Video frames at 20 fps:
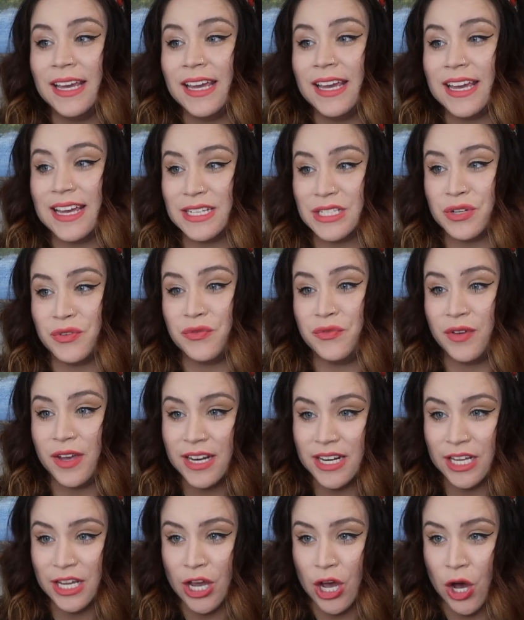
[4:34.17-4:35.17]
is a
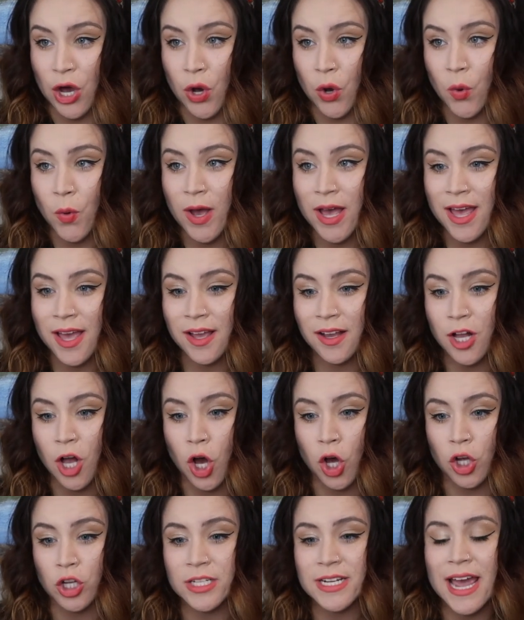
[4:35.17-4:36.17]
video
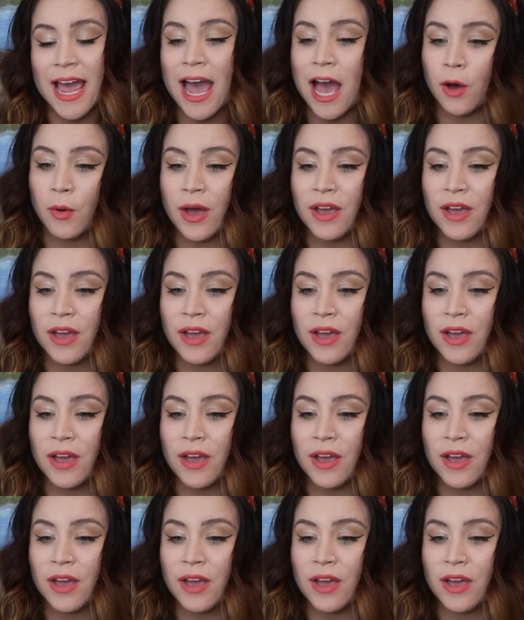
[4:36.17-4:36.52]
called How